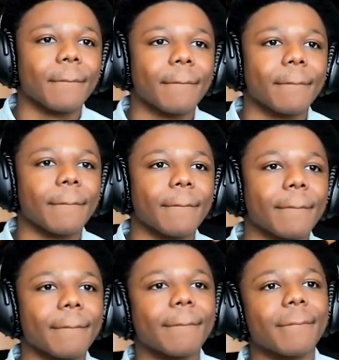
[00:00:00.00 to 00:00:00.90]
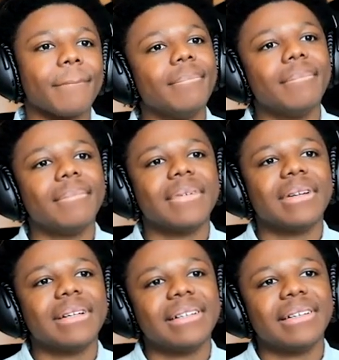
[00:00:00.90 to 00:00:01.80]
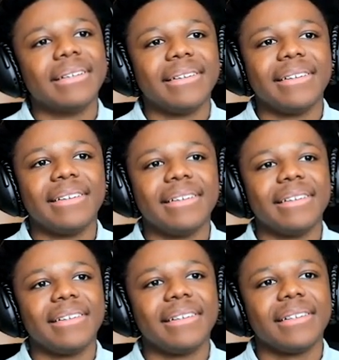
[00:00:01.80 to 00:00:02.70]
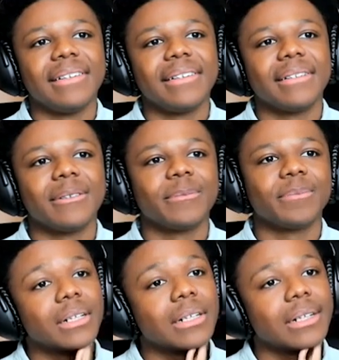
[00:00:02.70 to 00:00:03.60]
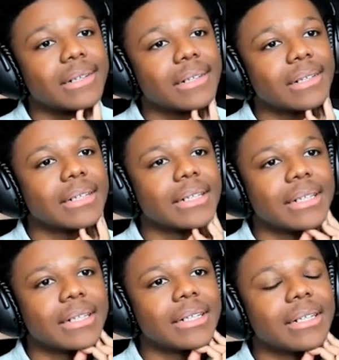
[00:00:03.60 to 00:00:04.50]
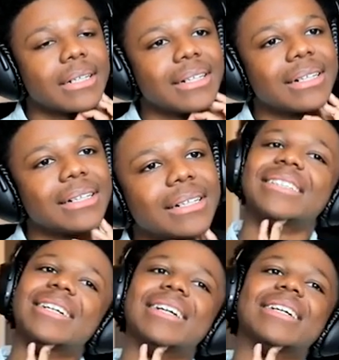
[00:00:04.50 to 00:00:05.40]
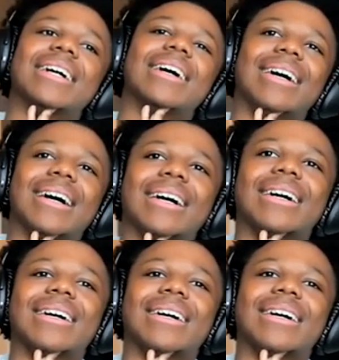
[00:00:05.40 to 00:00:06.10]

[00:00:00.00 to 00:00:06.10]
The person shown says nothing.